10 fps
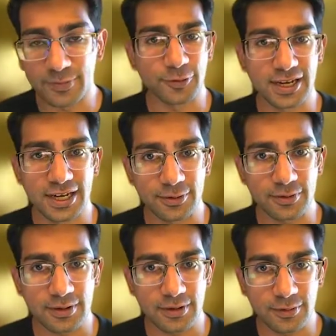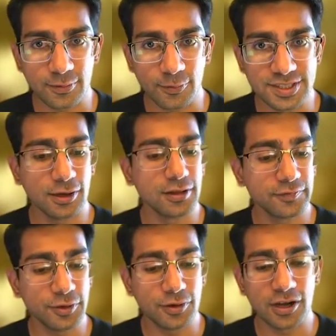We're going to see all
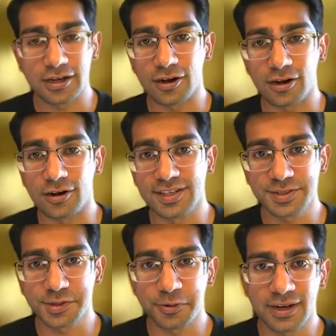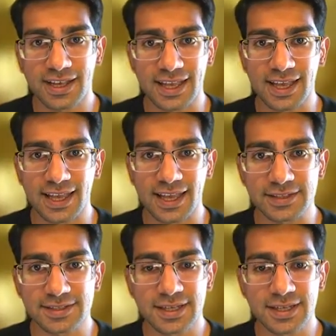of you on our Discord. And